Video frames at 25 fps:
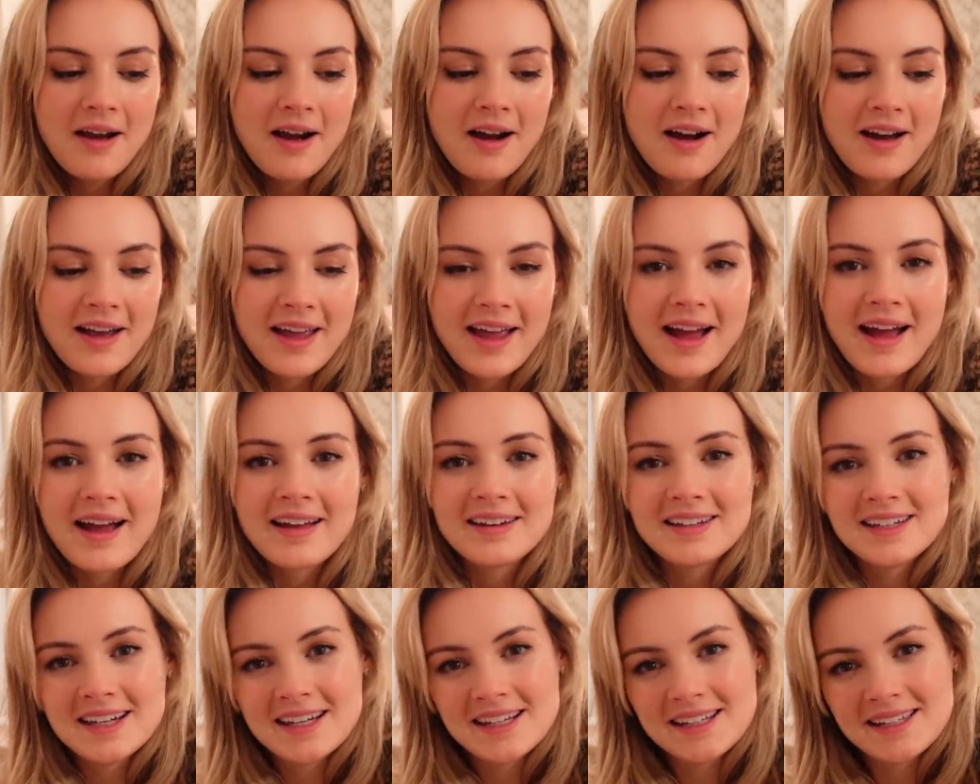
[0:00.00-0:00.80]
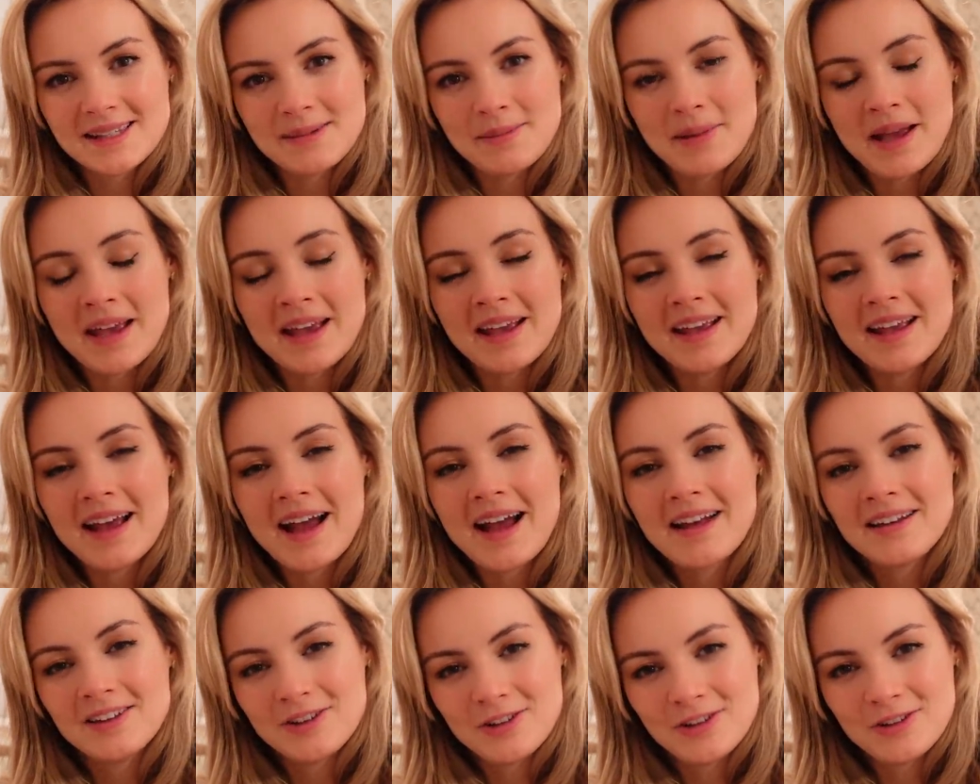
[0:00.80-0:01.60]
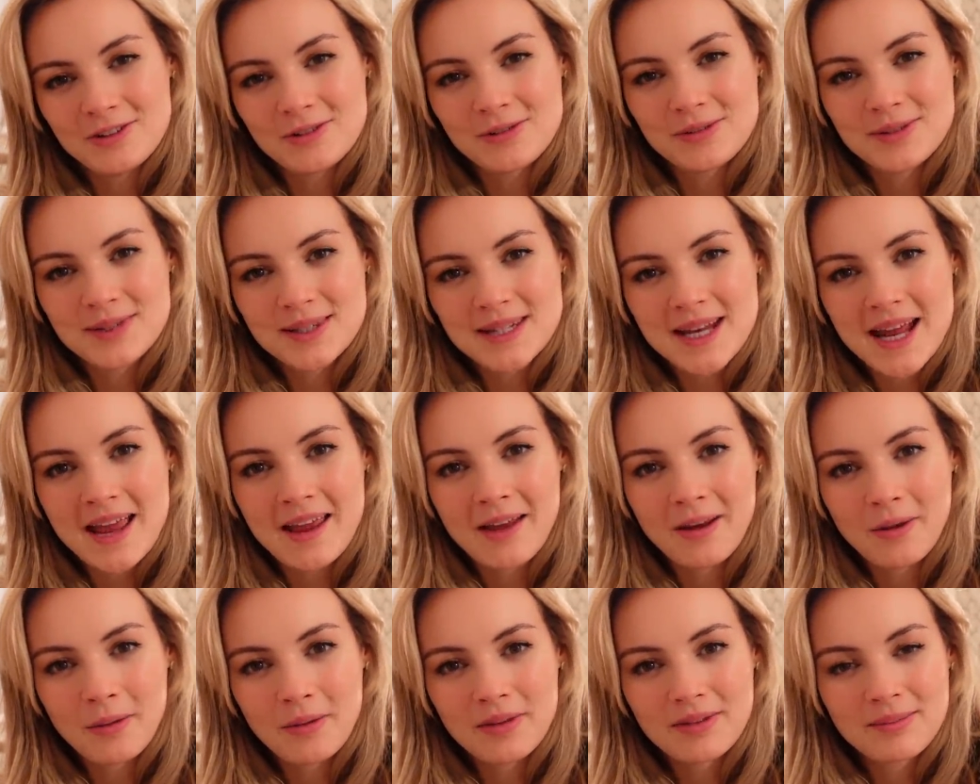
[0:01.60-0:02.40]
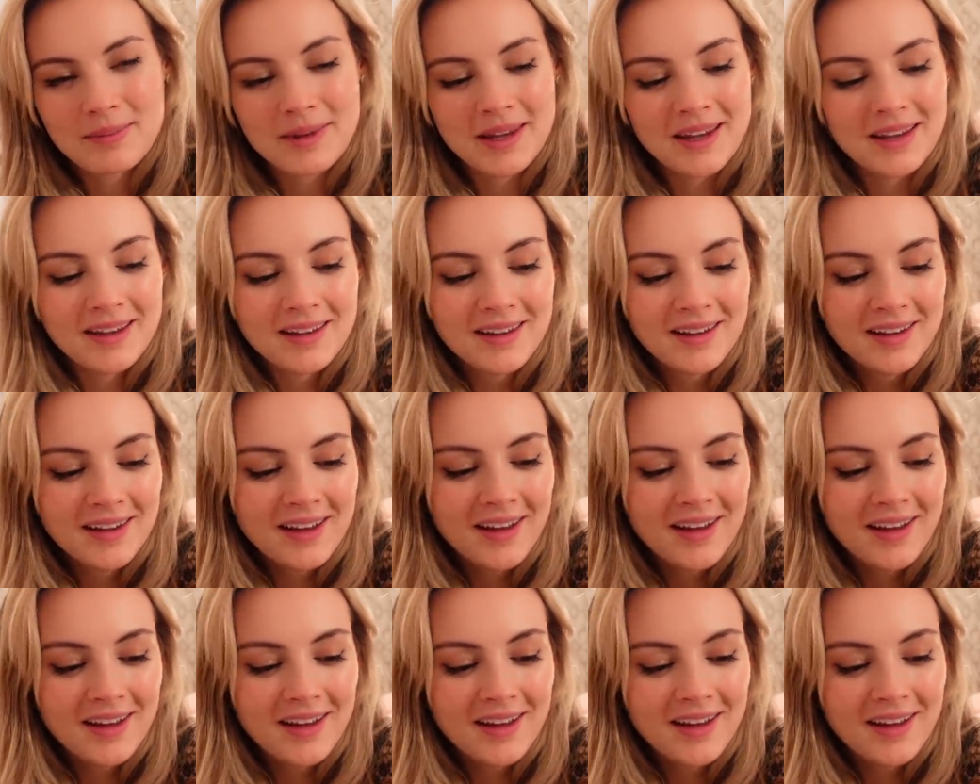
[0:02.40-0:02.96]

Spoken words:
I had Daisy May and Noodle staying with me.